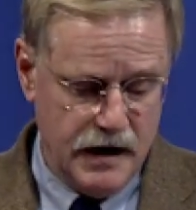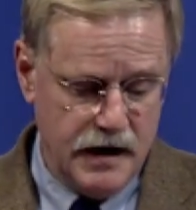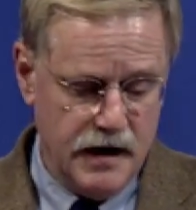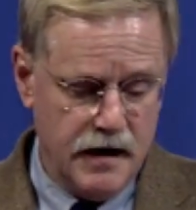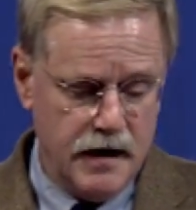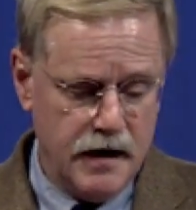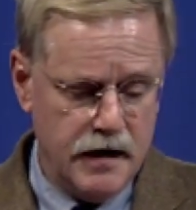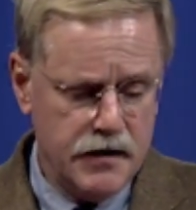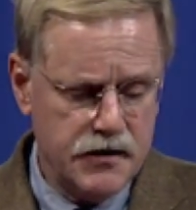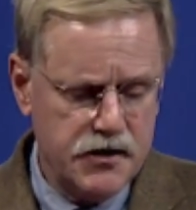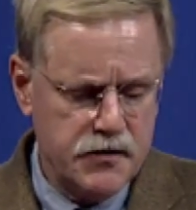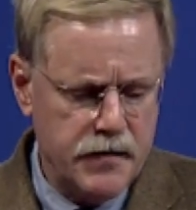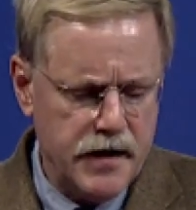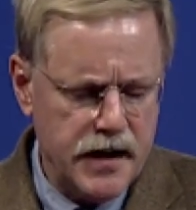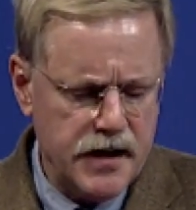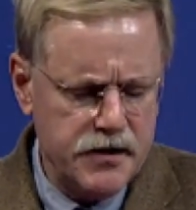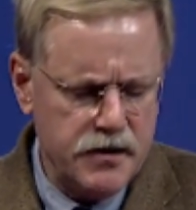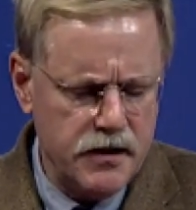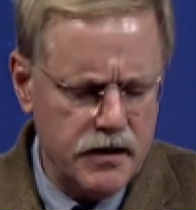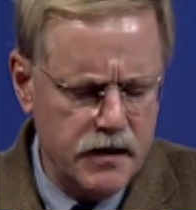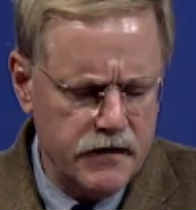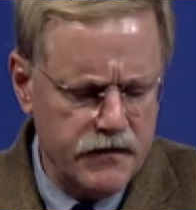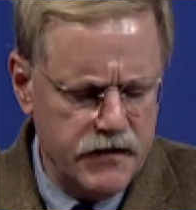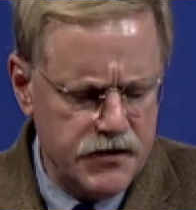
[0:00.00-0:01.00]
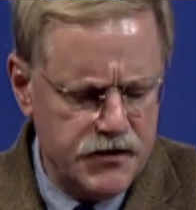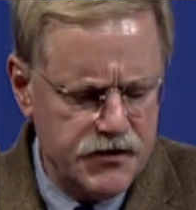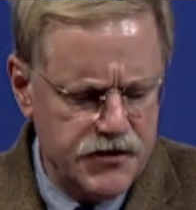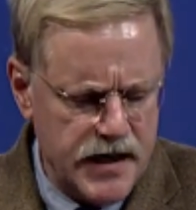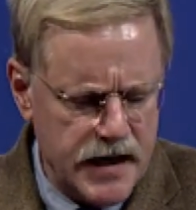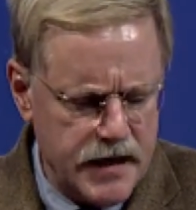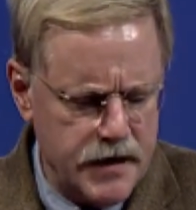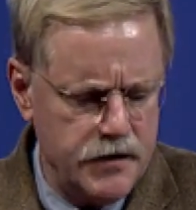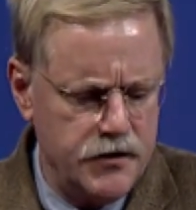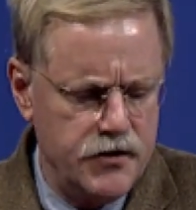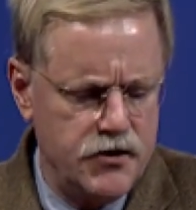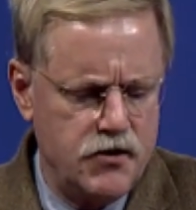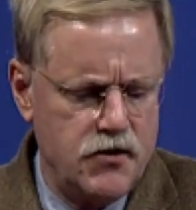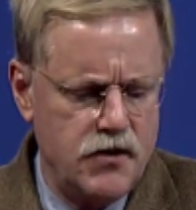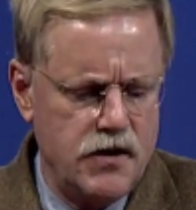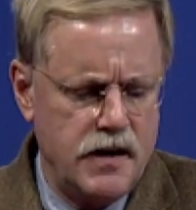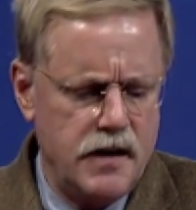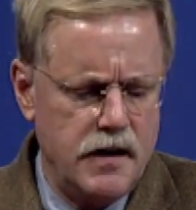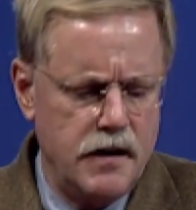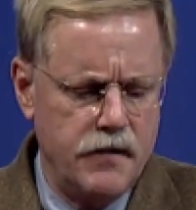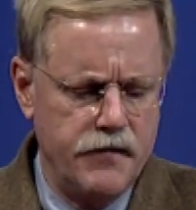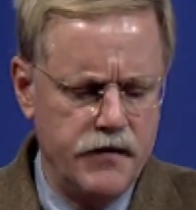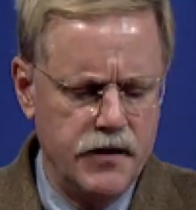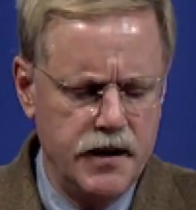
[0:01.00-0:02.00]
And especially at the second
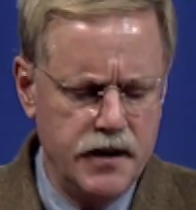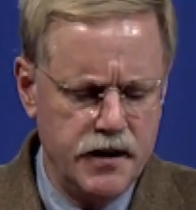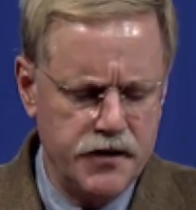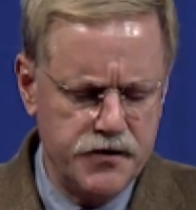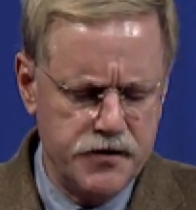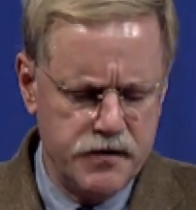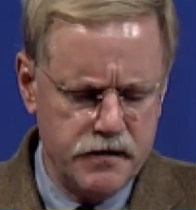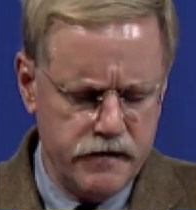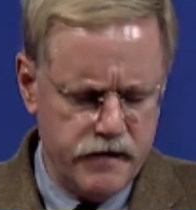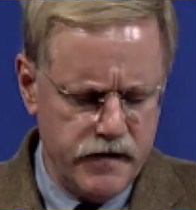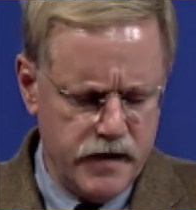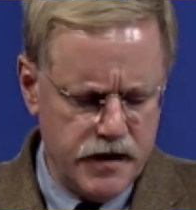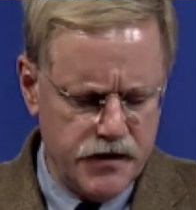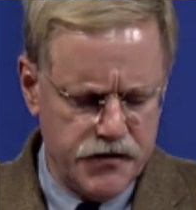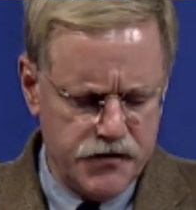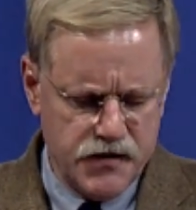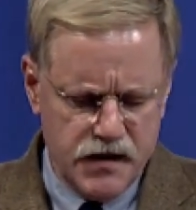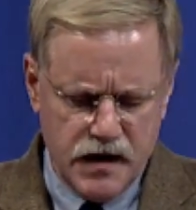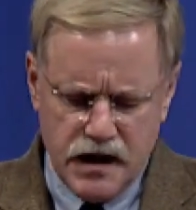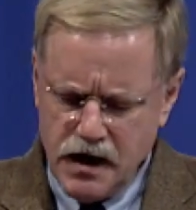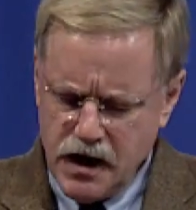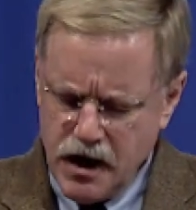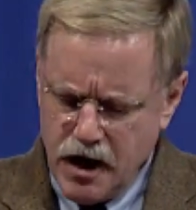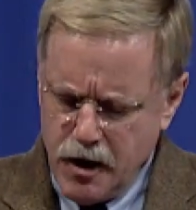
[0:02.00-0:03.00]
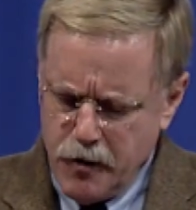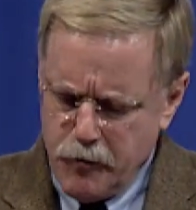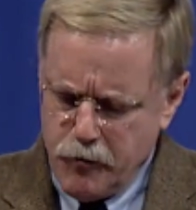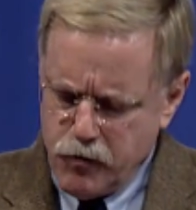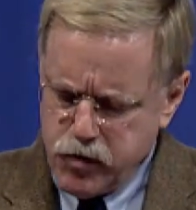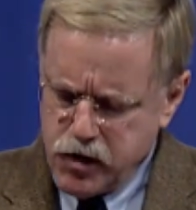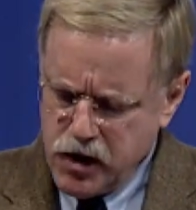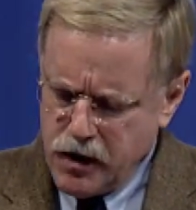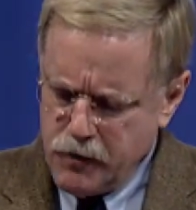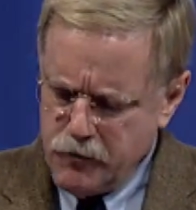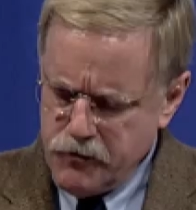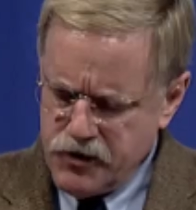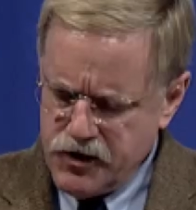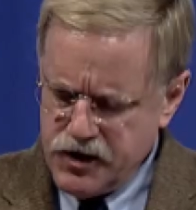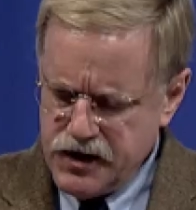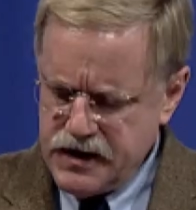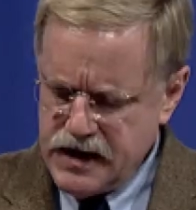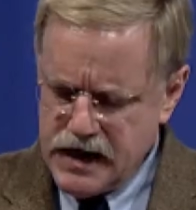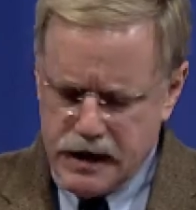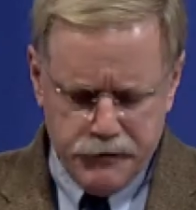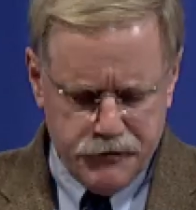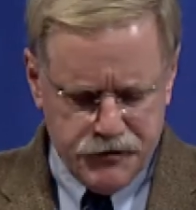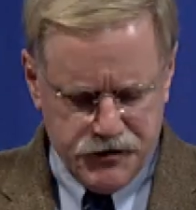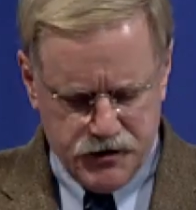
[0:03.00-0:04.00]
trial, the Hiss defense plumbed the
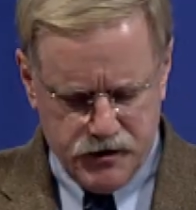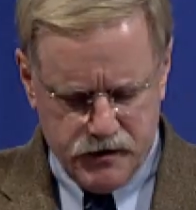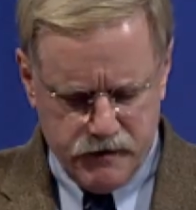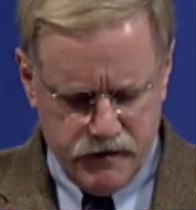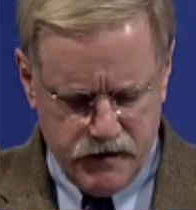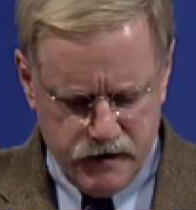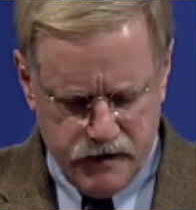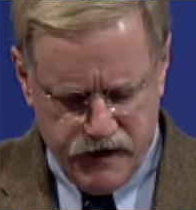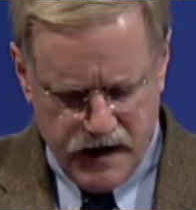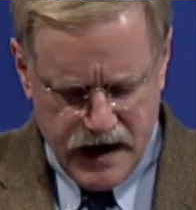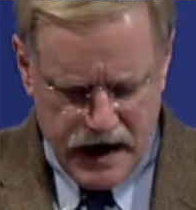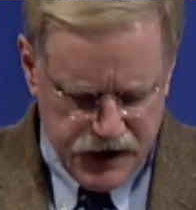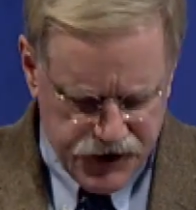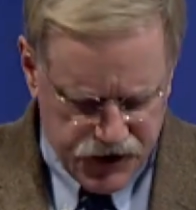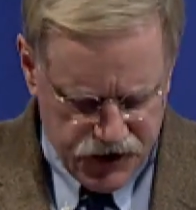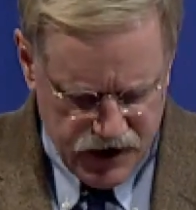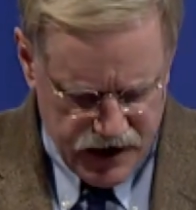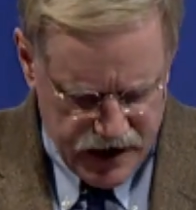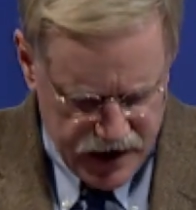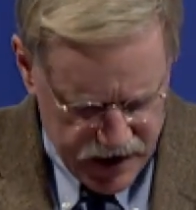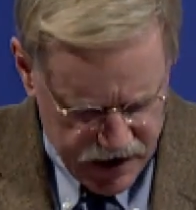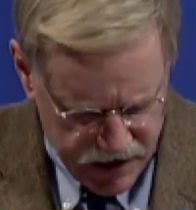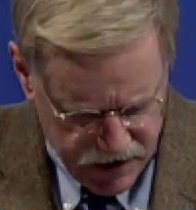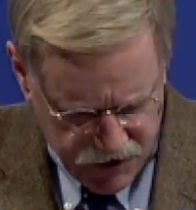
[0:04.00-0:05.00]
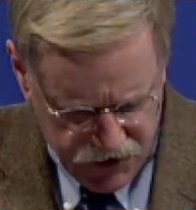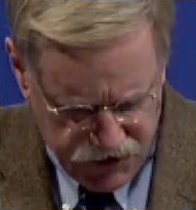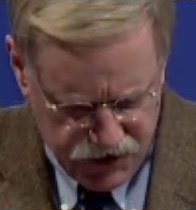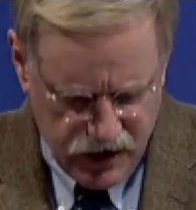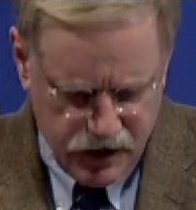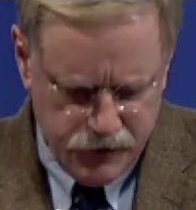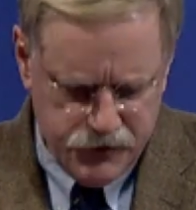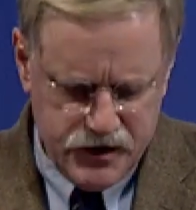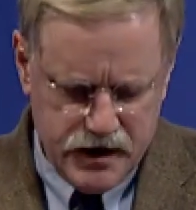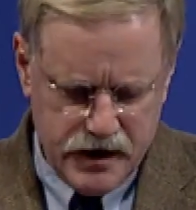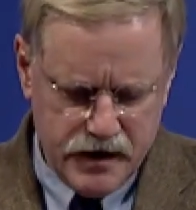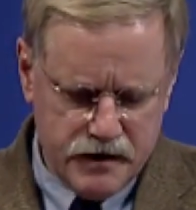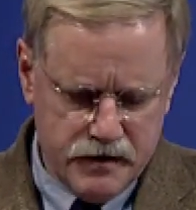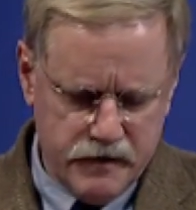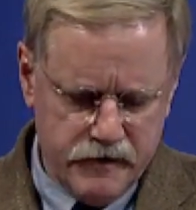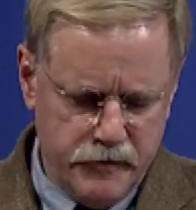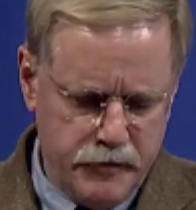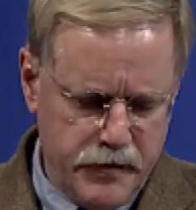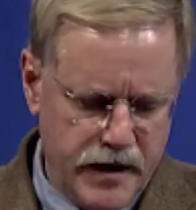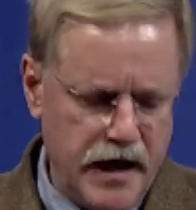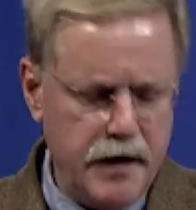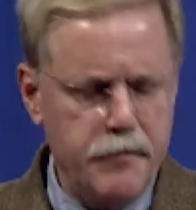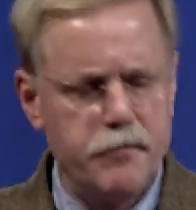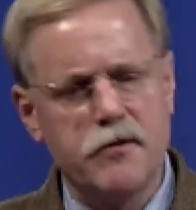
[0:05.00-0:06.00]
depths of the fascinating subject of
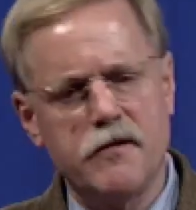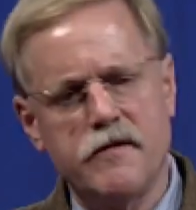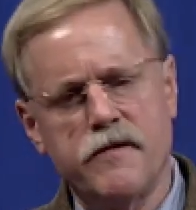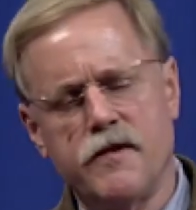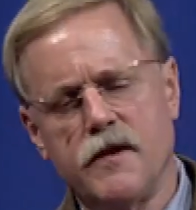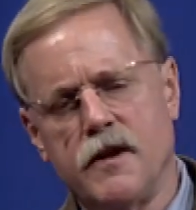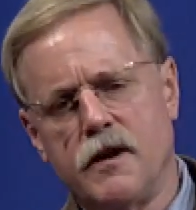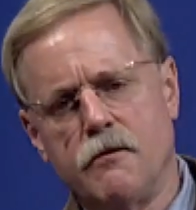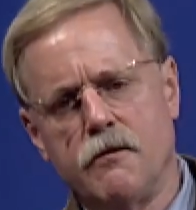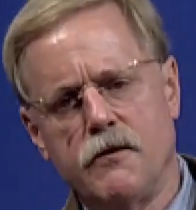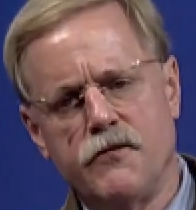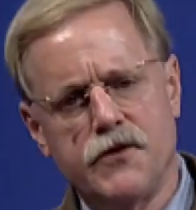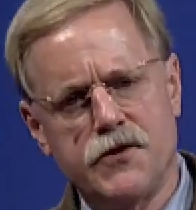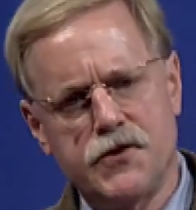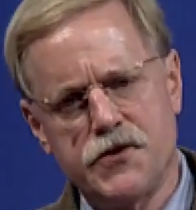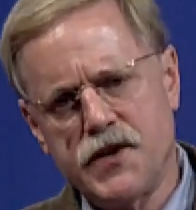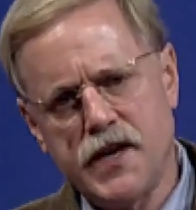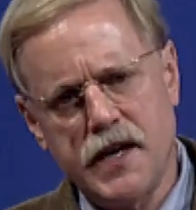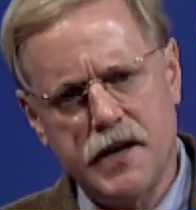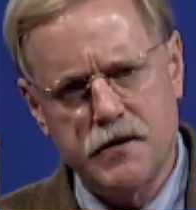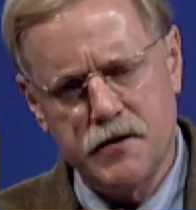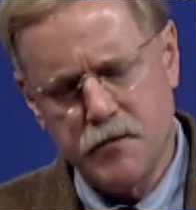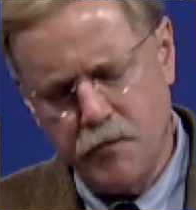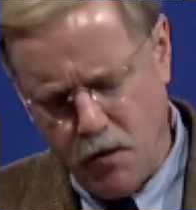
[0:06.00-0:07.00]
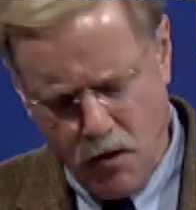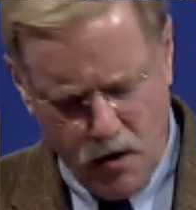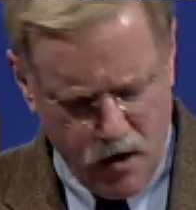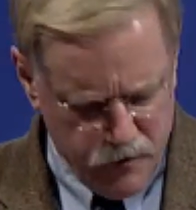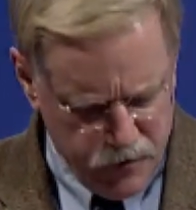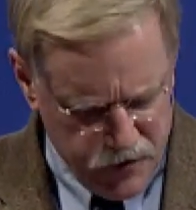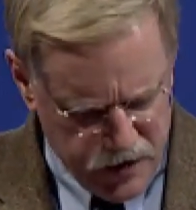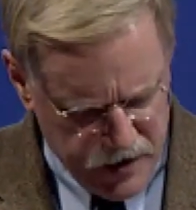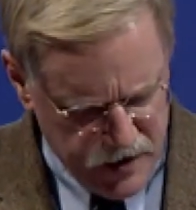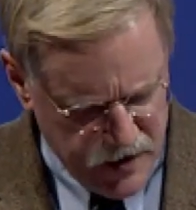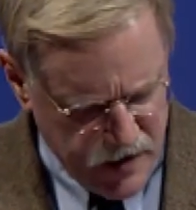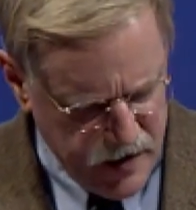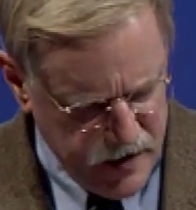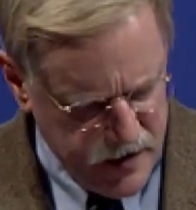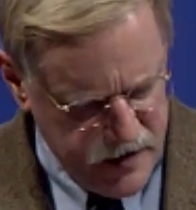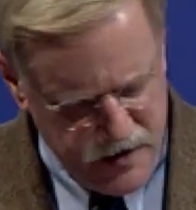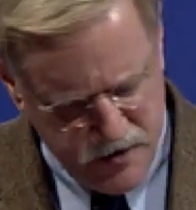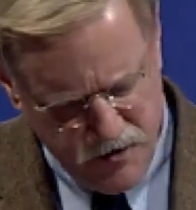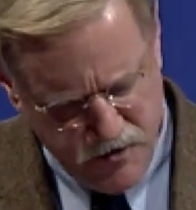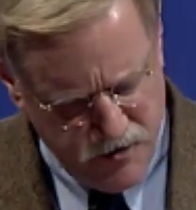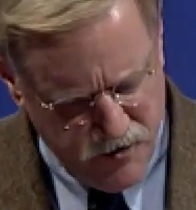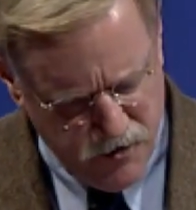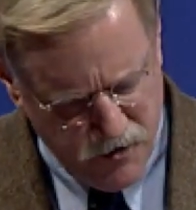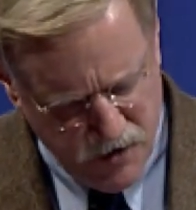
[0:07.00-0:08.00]
paper flow in the State Department in
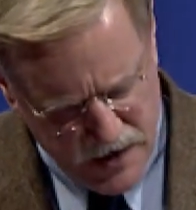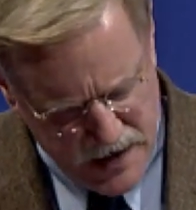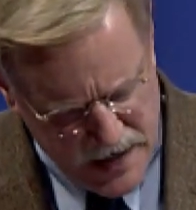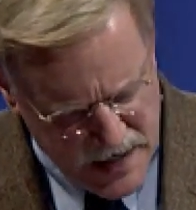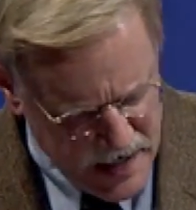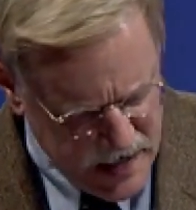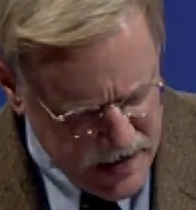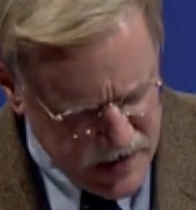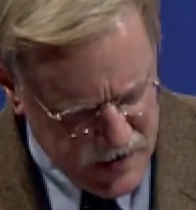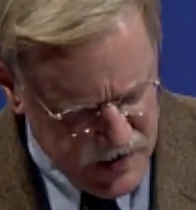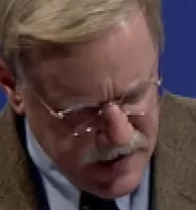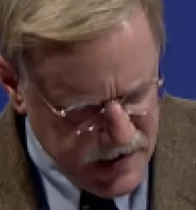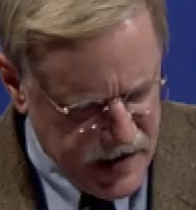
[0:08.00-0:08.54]
1938.